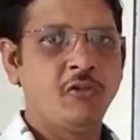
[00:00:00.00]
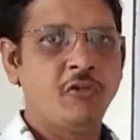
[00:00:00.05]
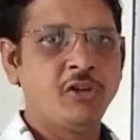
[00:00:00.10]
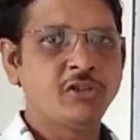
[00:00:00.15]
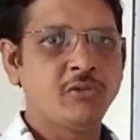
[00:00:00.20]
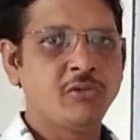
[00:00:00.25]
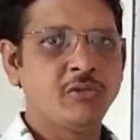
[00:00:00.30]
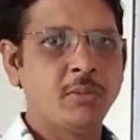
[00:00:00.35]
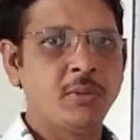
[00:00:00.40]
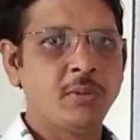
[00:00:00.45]

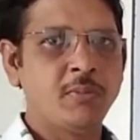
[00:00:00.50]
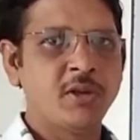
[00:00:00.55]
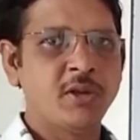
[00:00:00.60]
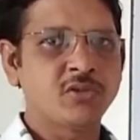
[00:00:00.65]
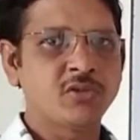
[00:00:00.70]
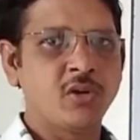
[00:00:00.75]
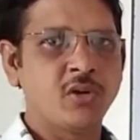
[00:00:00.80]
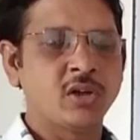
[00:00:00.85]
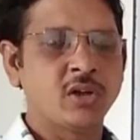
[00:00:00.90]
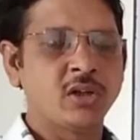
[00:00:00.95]
which will be
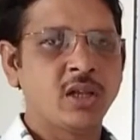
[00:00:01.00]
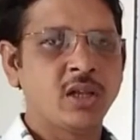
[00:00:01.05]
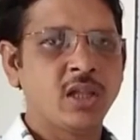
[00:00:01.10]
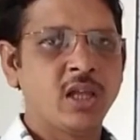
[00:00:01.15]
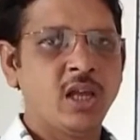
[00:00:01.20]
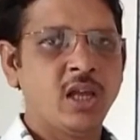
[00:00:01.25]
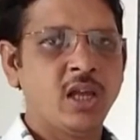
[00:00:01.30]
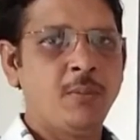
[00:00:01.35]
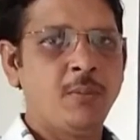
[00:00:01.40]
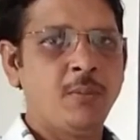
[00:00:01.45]
based
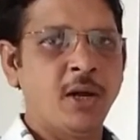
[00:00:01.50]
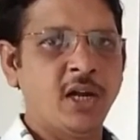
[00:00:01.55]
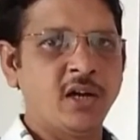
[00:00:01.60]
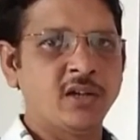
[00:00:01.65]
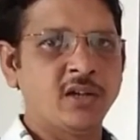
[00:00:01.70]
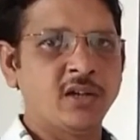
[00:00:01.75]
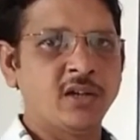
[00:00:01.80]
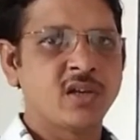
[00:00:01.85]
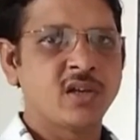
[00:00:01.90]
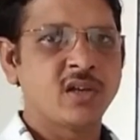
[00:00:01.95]
on
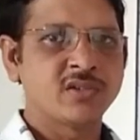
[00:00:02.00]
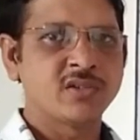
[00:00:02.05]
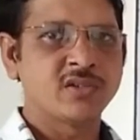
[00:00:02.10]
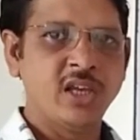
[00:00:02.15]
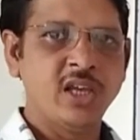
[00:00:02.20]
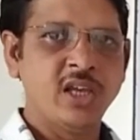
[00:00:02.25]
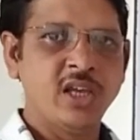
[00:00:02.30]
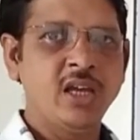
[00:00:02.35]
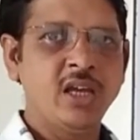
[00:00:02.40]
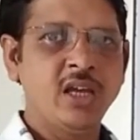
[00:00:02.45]
hepatitis
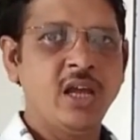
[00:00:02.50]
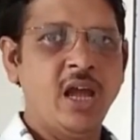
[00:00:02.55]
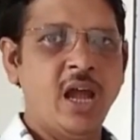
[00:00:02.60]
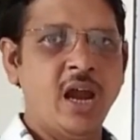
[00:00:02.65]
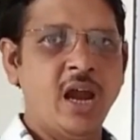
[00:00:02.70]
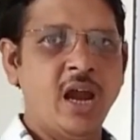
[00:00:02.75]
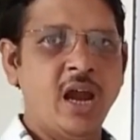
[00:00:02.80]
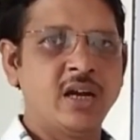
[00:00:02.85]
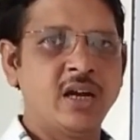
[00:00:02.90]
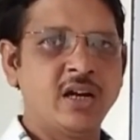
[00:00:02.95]
C
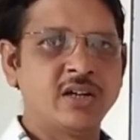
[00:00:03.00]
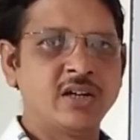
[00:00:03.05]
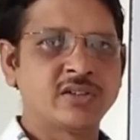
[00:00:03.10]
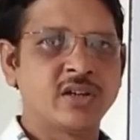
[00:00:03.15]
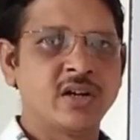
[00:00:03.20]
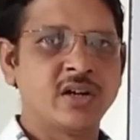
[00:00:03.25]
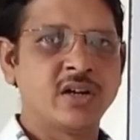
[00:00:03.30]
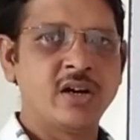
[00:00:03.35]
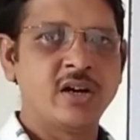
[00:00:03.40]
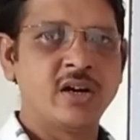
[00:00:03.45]
and its